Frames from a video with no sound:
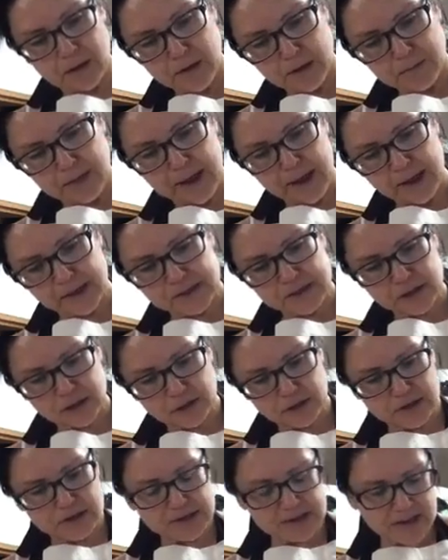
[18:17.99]

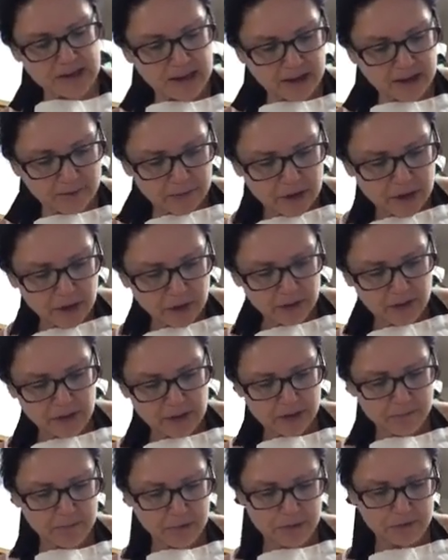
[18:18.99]
pastor is having
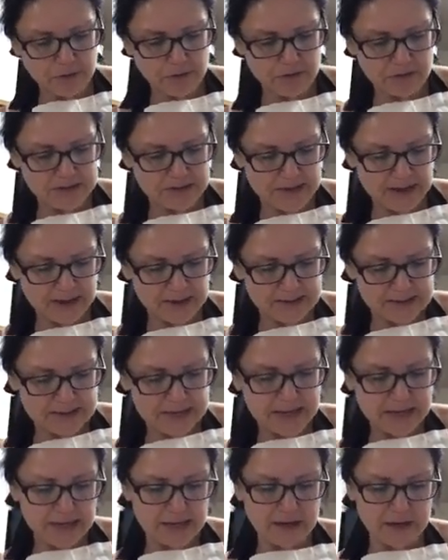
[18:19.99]
the Mother's Day
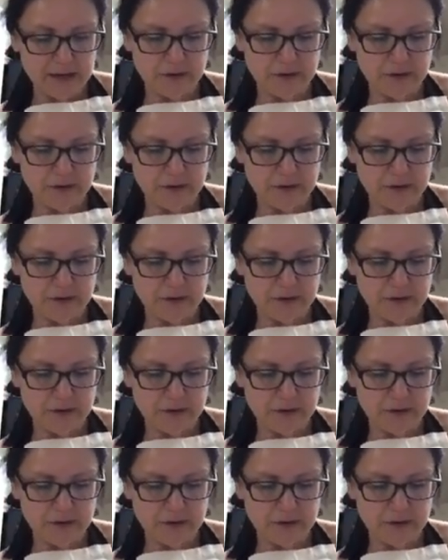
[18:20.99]
tea,